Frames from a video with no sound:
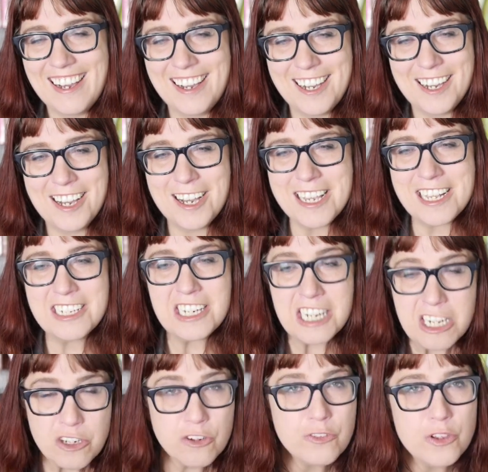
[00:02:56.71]
Uh, in an
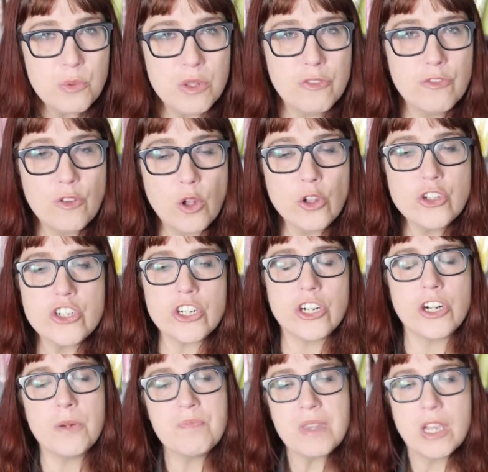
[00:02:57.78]
interview with
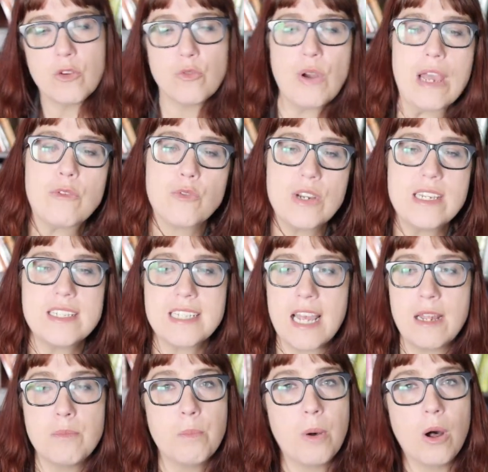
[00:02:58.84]
Vulture, Rhett Reese
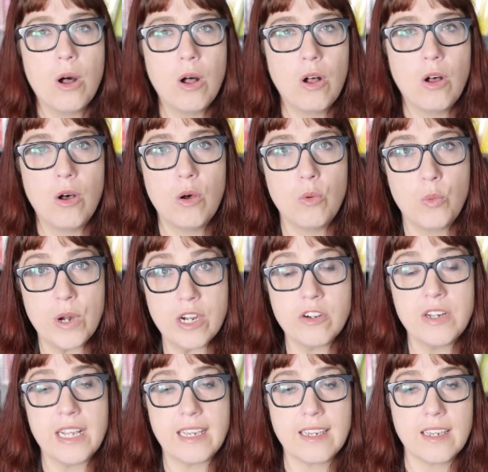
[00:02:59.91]
and Paul
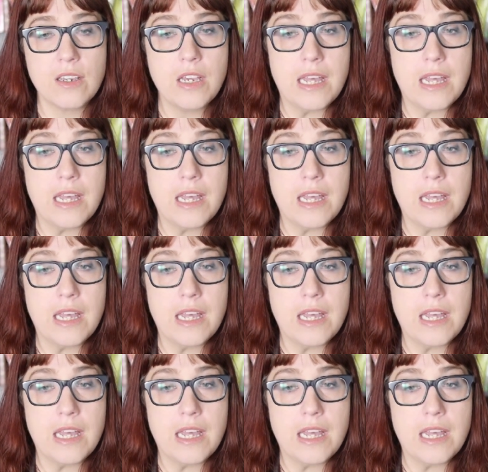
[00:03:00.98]
Wernick